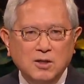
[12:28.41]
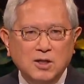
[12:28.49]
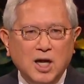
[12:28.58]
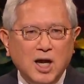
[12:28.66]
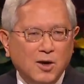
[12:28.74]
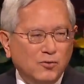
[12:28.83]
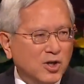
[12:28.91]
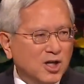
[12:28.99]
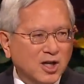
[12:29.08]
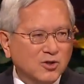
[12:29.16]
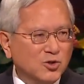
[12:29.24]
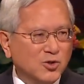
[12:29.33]
to every
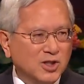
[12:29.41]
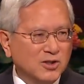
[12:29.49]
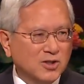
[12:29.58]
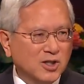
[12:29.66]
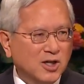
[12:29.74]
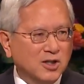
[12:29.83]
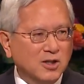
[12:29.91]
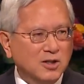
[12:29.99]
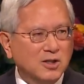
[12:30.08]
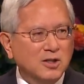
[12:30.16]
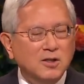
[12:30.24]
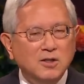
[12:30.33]
kindred and tongue,
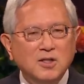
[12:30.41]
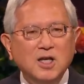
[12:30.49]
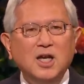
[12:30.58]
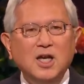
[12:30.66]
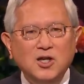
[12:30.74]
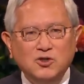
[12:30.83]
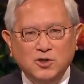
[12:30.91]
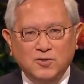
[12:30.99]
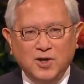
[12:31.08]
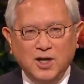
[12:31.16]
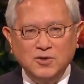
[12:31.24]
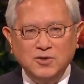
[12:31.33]
to each of
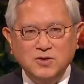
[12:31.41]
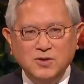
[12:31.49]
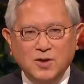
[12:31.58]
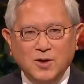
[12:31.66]
us.